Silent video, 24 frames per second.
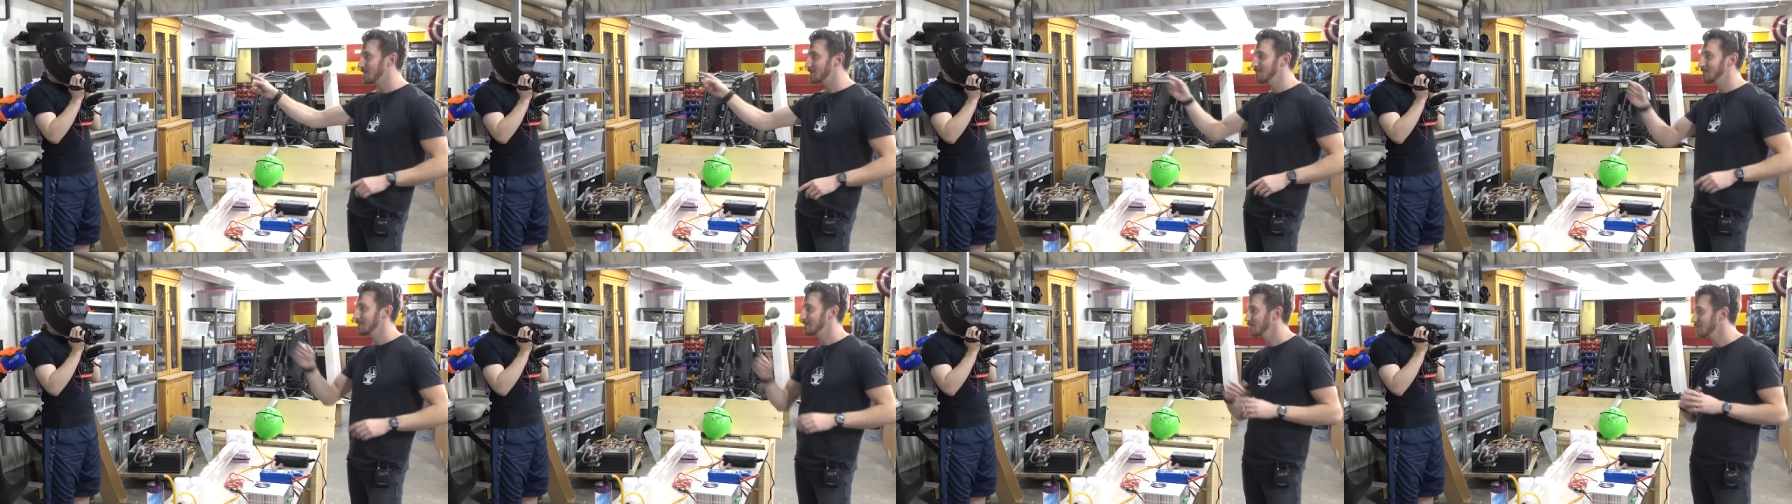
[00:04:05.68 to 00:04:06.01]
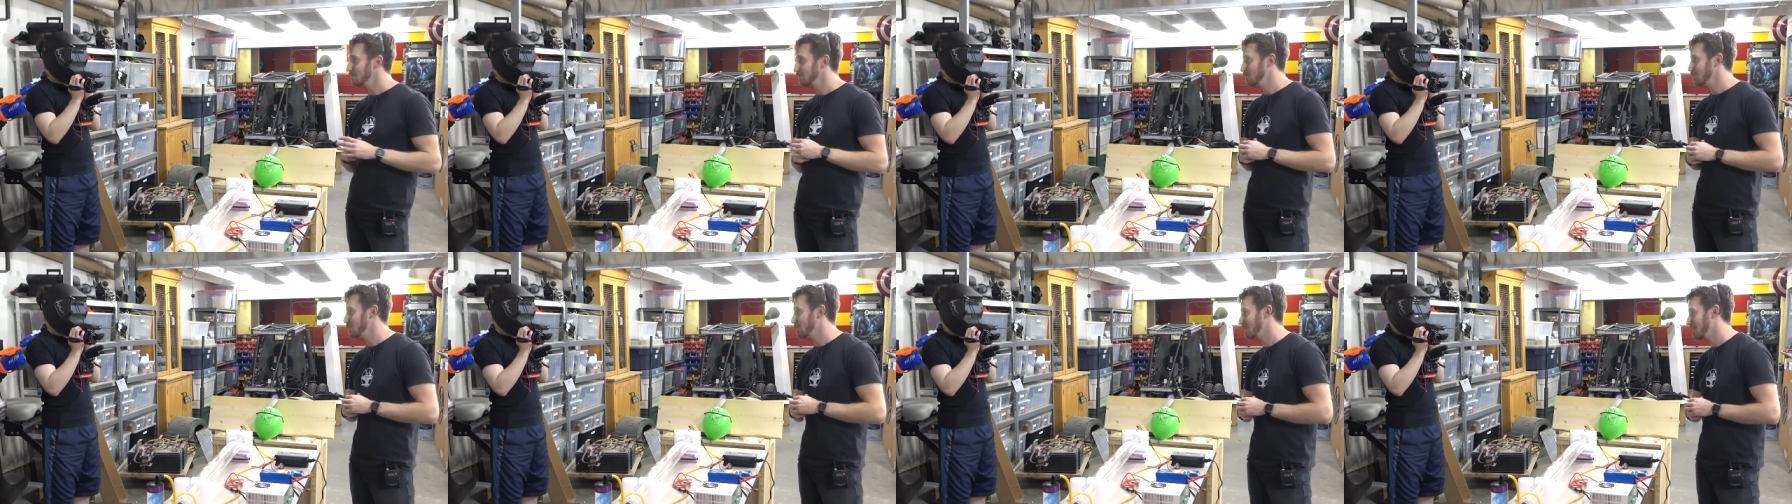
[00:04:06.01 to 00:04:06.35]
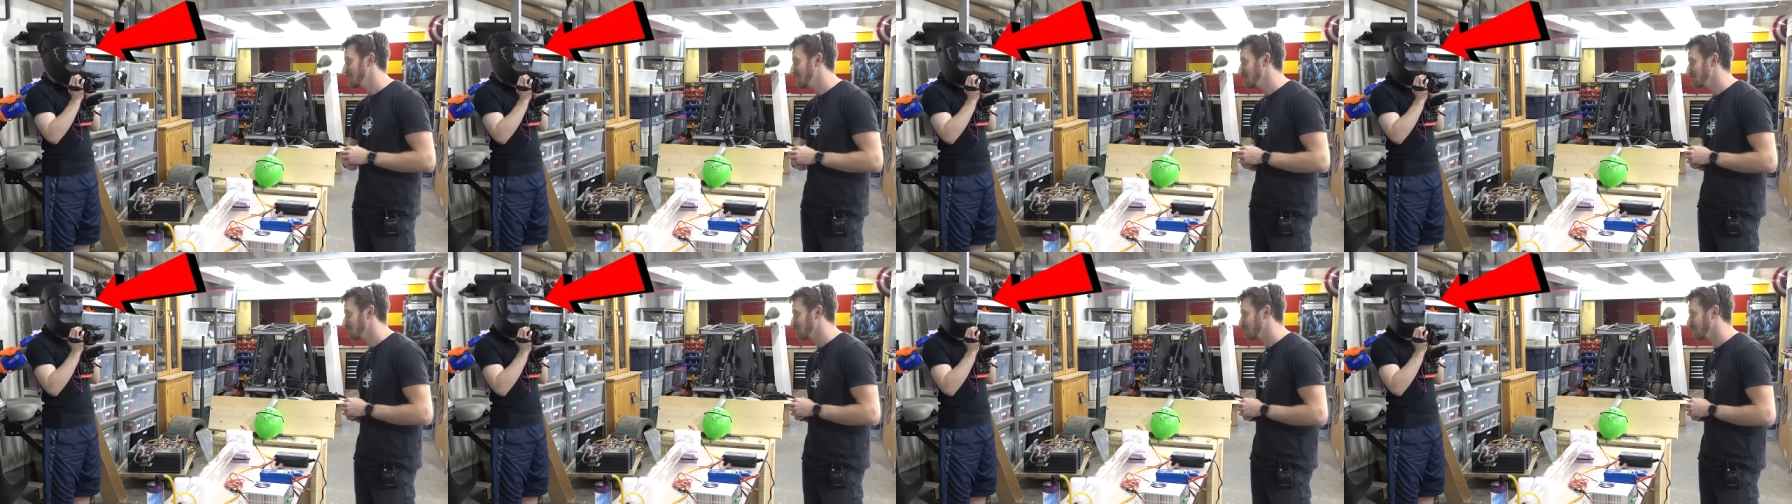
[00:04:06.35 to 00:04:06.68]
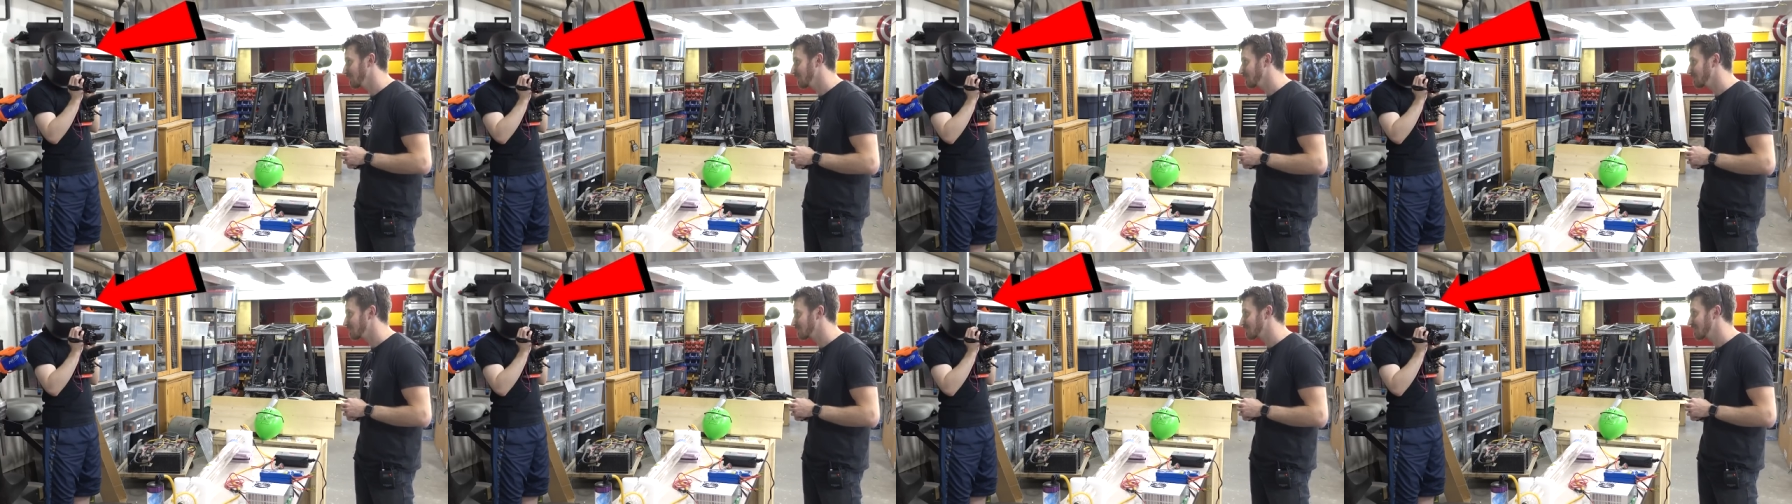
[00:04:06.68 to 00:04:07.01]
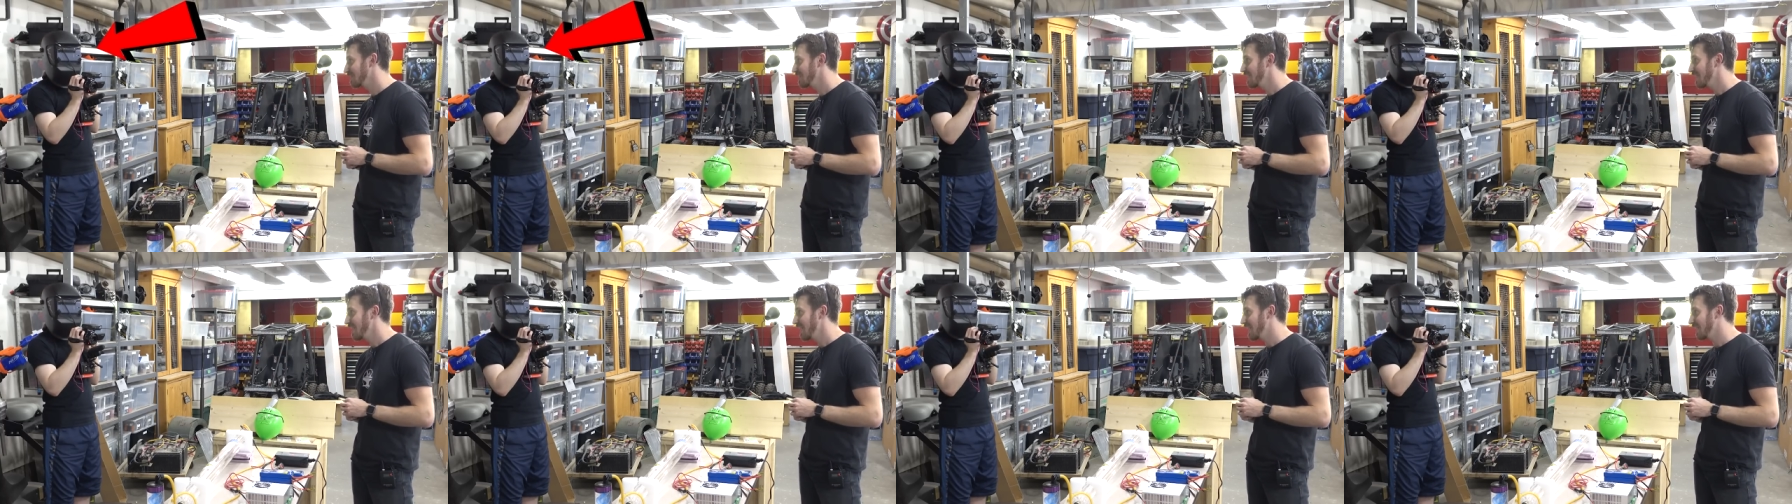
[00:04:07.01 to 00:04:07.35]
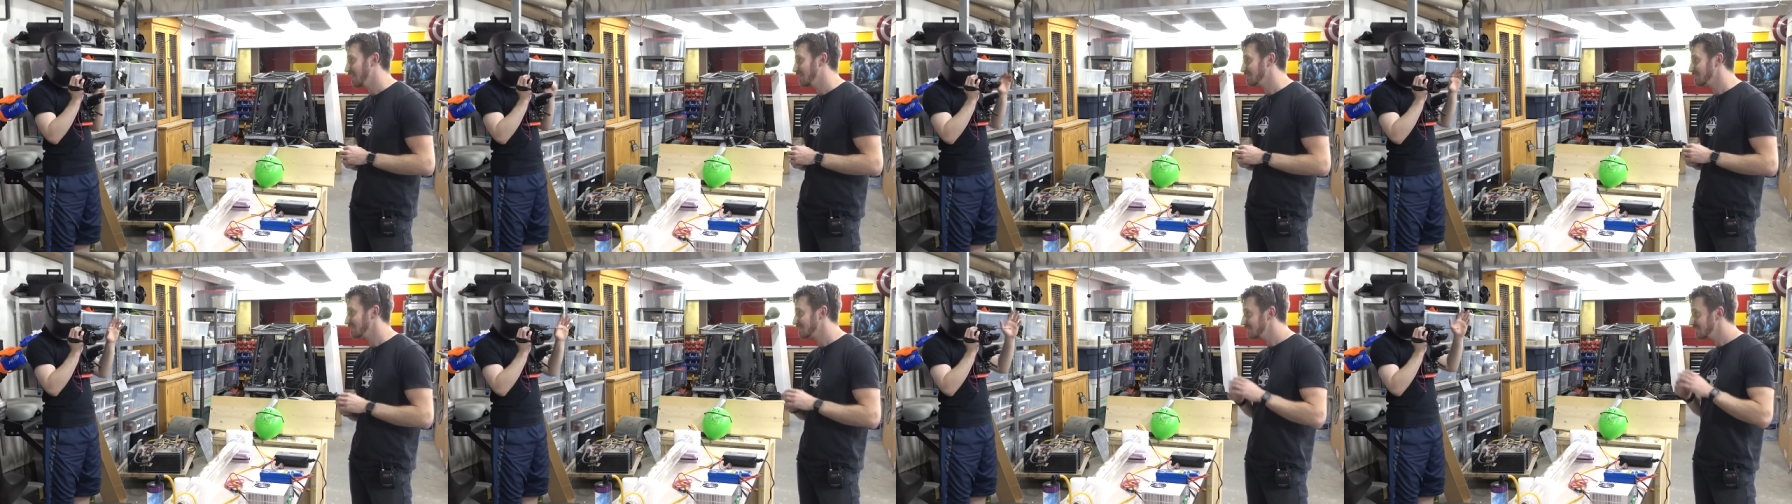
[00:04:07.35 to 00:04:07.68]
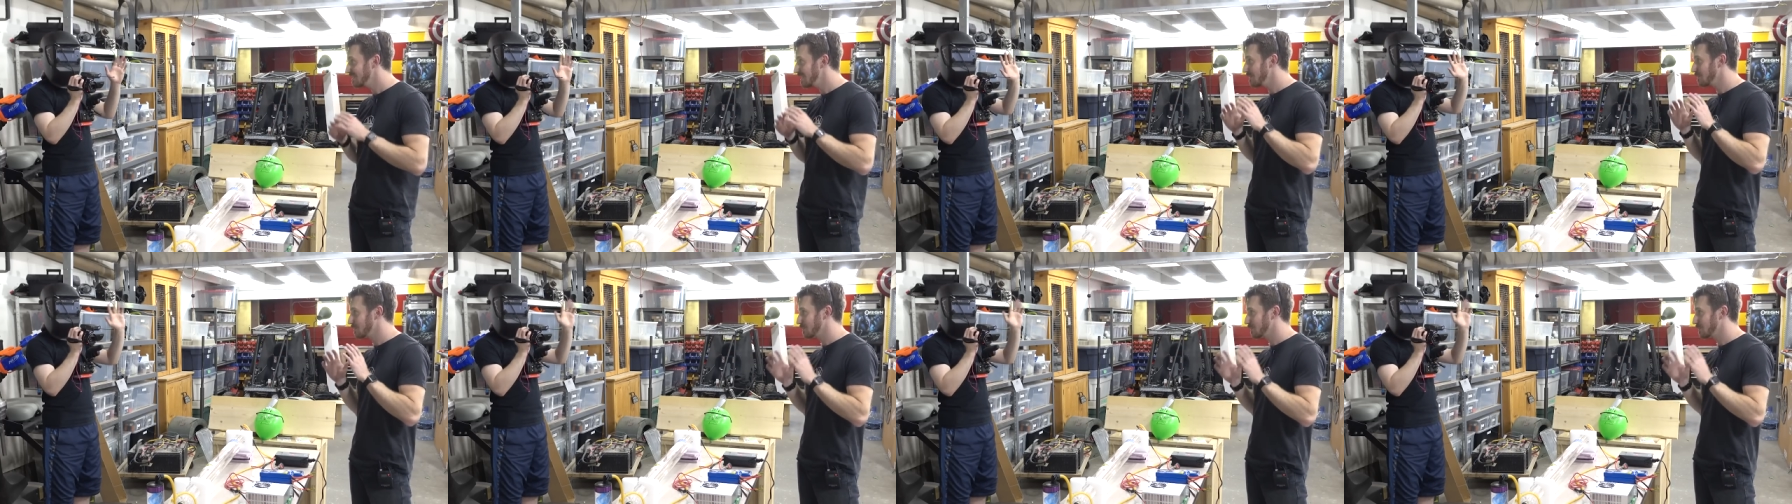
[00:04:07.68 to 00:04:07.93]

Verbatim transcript: you actually look through a camera lens and see